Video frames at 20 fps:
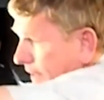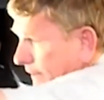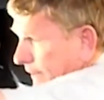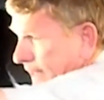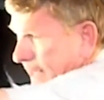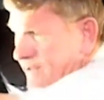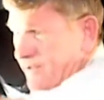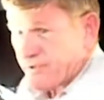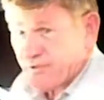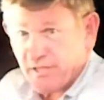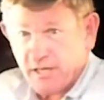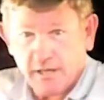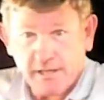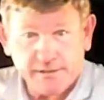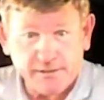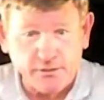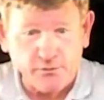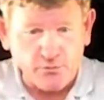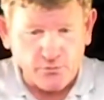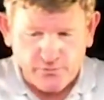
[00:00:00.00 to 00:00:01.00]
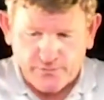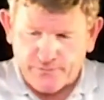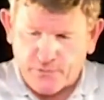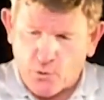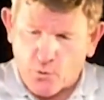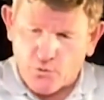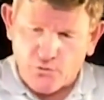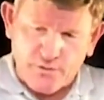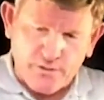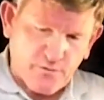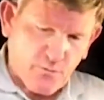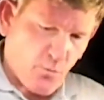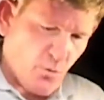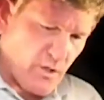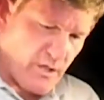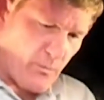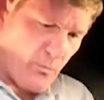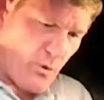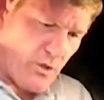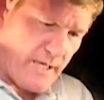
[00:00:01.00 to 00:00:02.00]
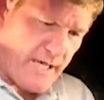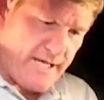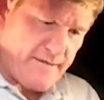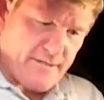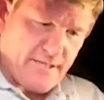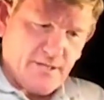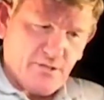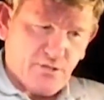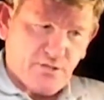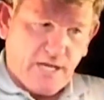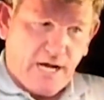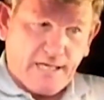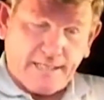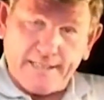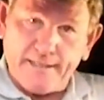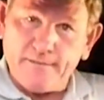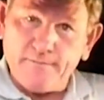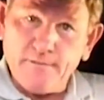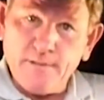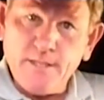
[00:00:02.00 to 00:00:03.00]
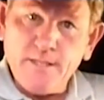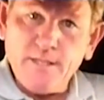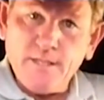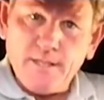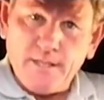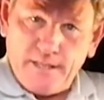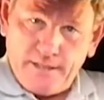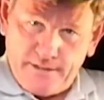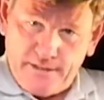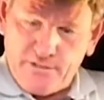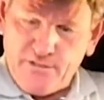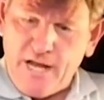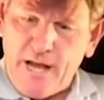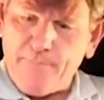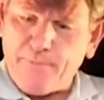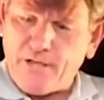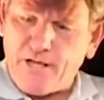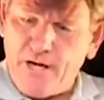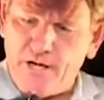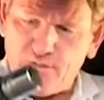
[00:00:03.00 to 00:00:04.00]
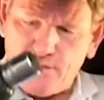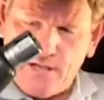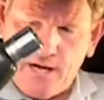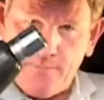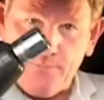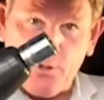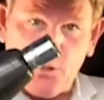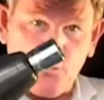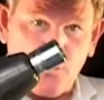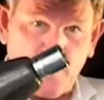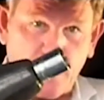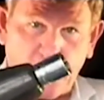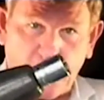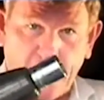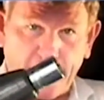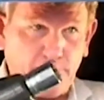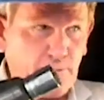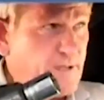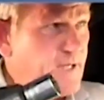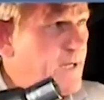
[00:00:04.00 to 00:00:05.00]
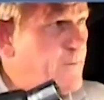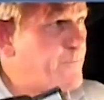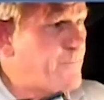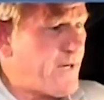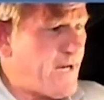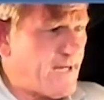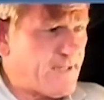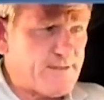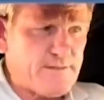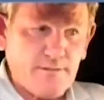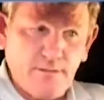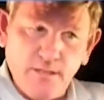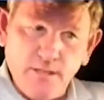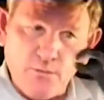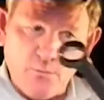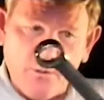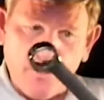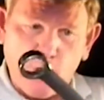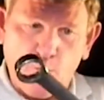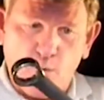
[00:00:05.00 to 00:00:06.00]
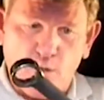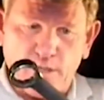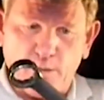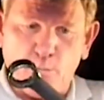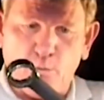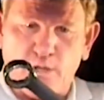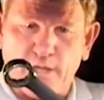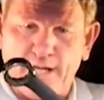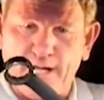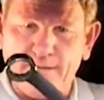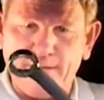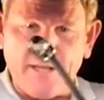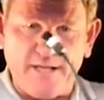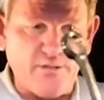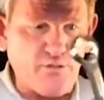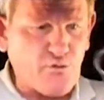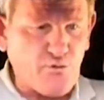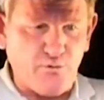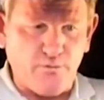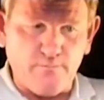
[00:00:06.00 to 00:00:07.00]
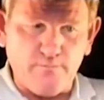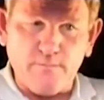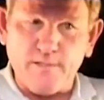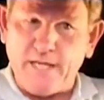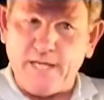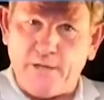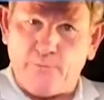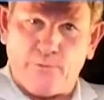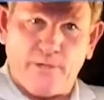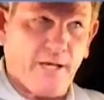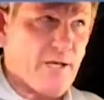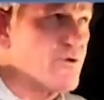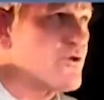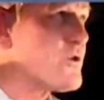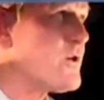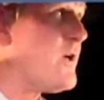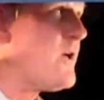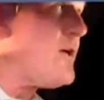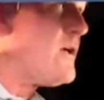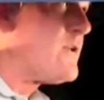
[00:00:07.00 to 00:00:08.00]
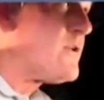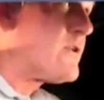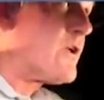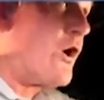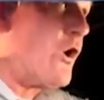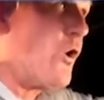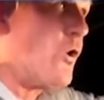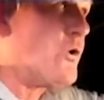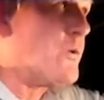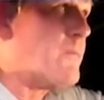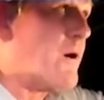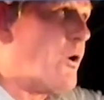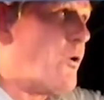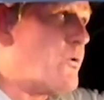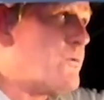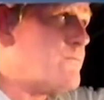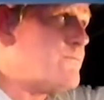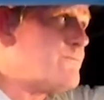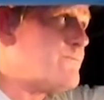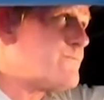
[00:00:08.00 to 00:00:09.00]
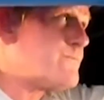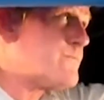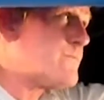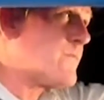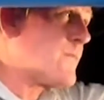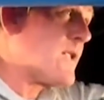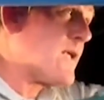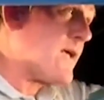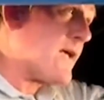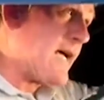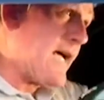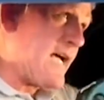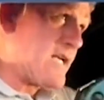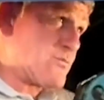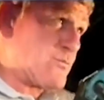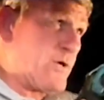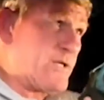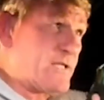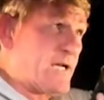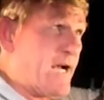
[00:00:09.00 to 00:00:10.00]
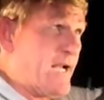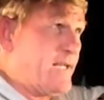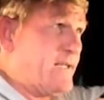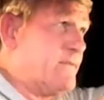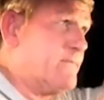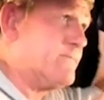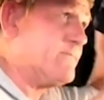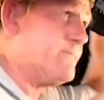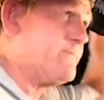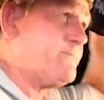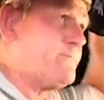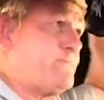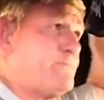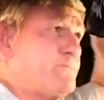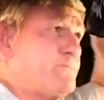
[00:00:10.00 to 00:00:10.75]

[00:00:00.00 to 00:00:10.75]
Now the necessary tools, of course, is a 1 1/8 inch socket. In this application, I'm using an electric impact with a 1 1/8 inch end wrench to hold the bolt as we tighten.